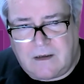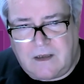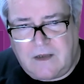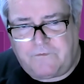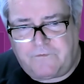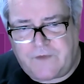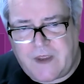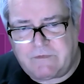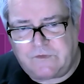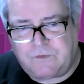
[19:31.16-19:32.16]
if
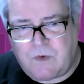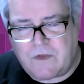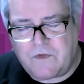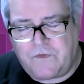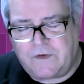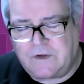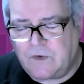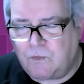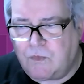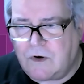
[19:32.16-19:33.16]
there was one thing in
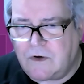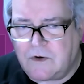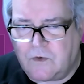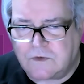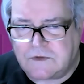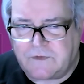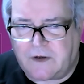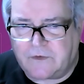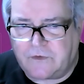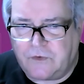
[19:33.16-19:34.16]
the world
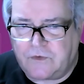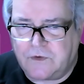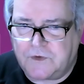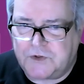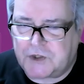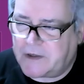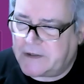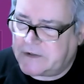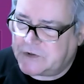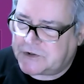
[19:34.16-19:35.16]
that you could
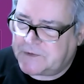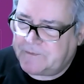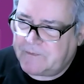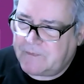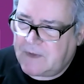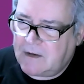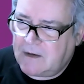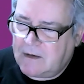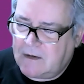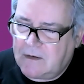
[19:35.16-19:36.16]
change,
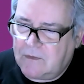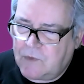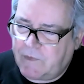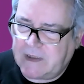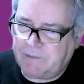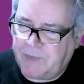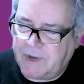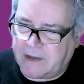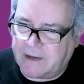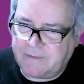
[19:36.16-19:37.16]
what would it
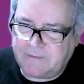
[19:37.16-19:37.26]
be?